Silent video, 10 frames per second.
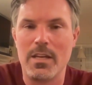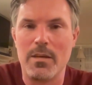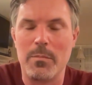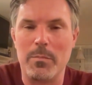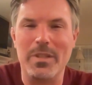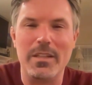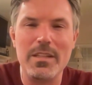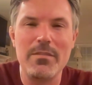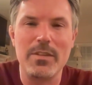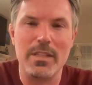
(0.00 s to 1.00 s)
believe
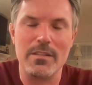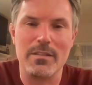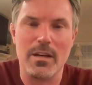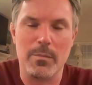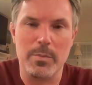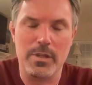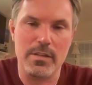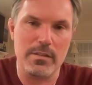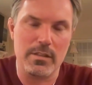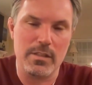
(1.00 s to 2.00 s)
in these companies
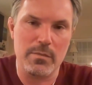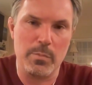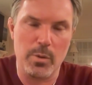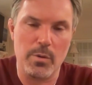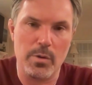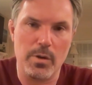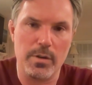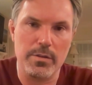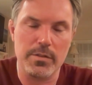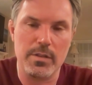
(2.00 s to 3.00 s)
and these
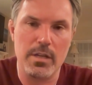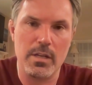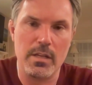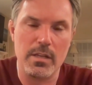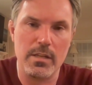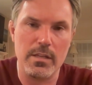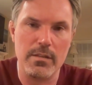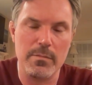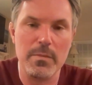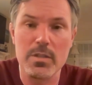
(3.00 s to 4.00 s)
protocols, these
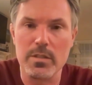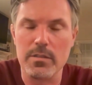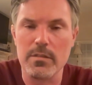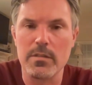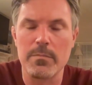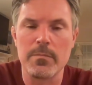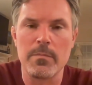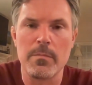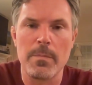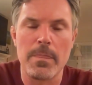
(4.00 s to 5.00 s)
missions,
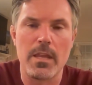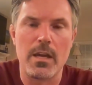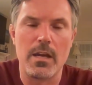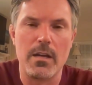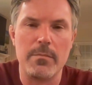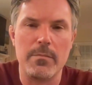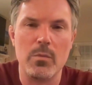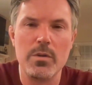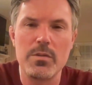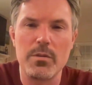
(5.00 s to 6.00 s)
um, more
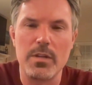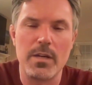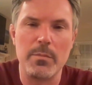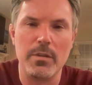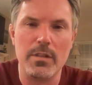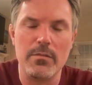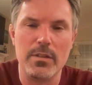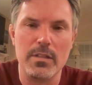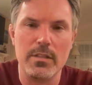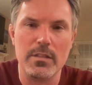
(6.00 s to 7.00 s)
so than I believe
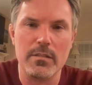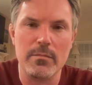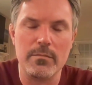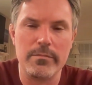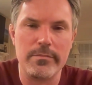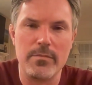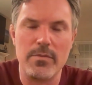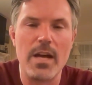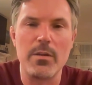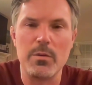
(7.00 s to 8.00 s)
in
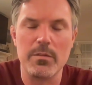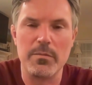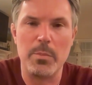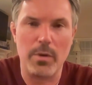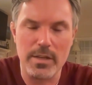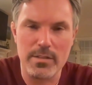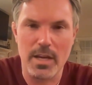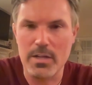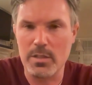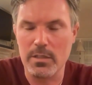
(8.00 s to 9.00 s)
value of price
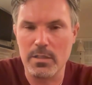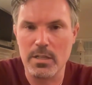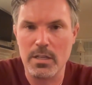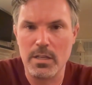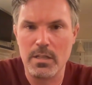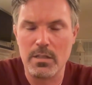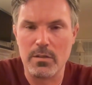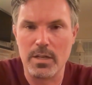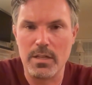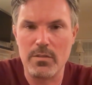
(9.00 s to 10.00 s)
action.
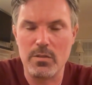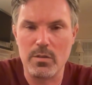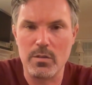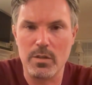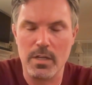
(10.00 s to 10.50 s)
Okay, so